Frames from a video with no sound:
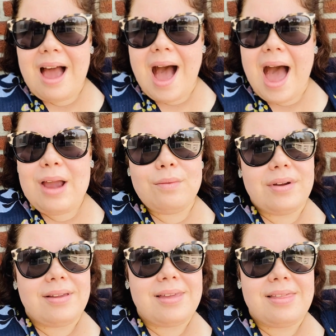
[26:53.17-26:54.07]
I
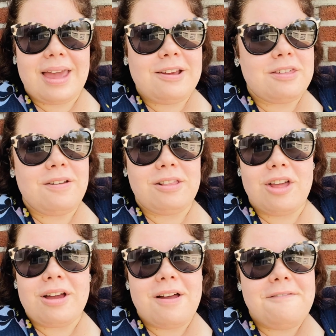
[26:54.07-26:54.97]
really like the
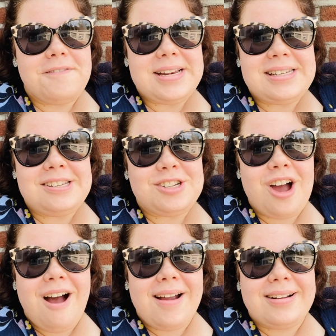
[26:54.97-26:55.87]
look of vintage
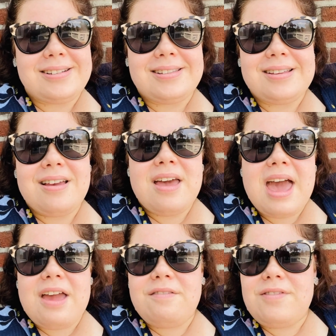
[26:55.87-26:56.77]
cars
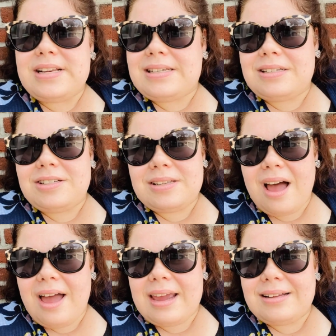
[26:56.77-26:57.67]
and vintage
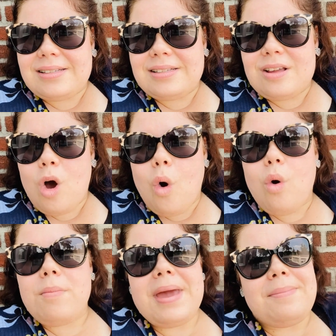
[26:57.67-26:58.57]
signs.
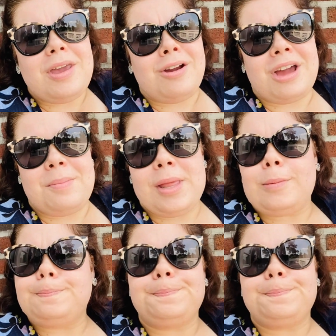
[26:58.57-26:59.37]
Or maybe you're going to be like,